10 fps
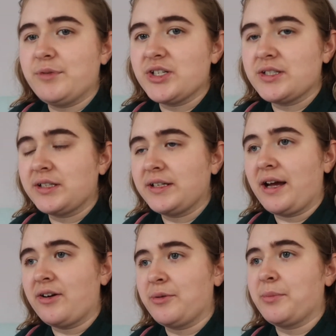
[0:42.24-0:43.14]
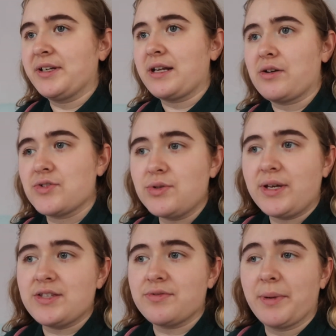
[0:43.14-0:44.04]
just now gonna bring down a
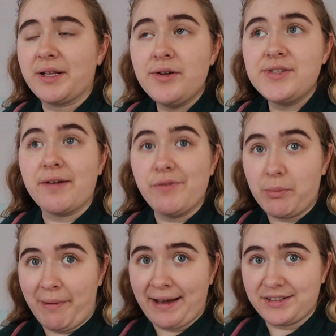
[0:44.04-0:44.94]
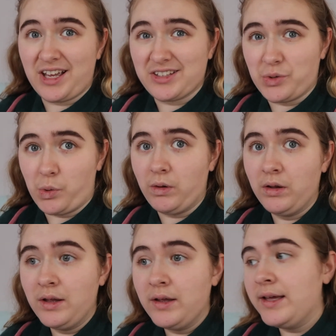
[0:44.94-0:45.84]
suitcase for my clothes. I've not packed at all,
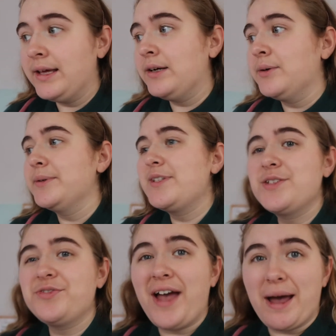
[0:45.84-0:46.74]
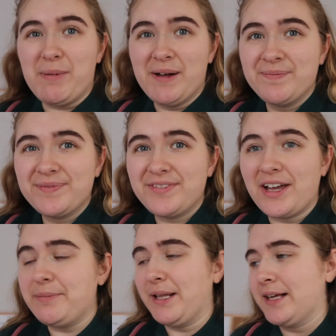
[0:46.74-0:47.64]
which is fab,
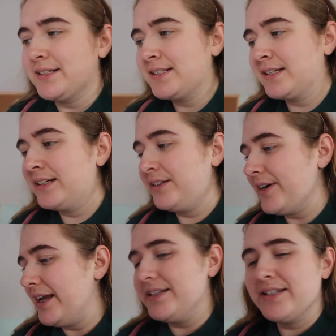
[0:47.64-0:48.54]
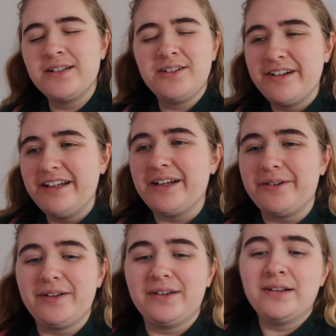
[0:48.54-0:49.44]
fabulous, great, great
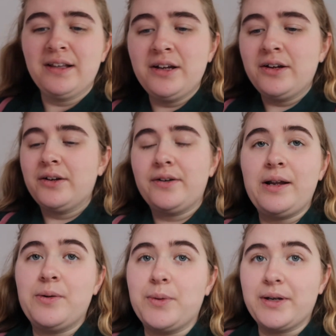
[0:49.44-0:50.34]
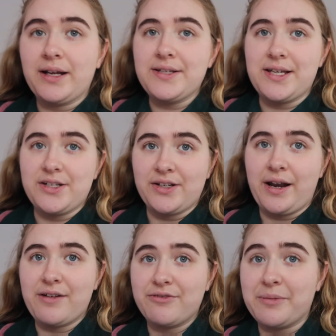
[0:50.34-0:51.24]
going. Great
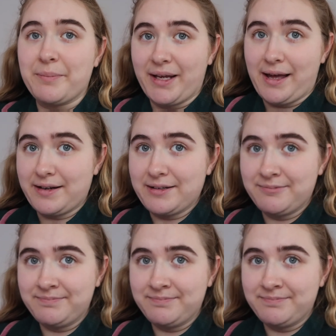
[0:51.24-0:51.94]
organization from Megan.